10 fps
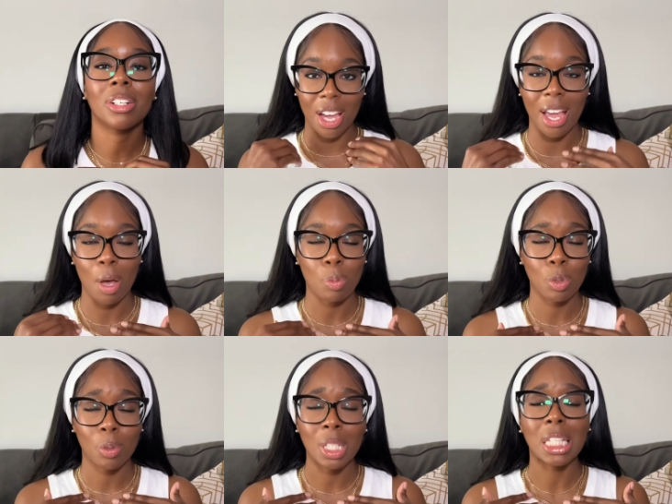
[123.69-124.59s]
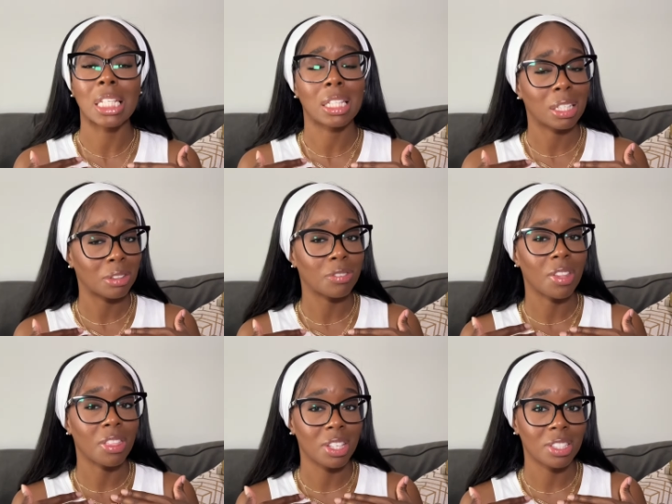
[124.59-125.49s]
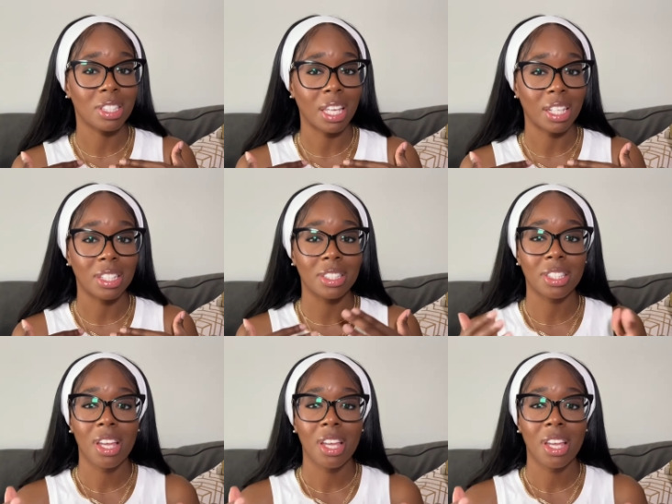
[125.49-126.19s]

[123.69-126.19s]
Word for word: I absolutely love this necklace.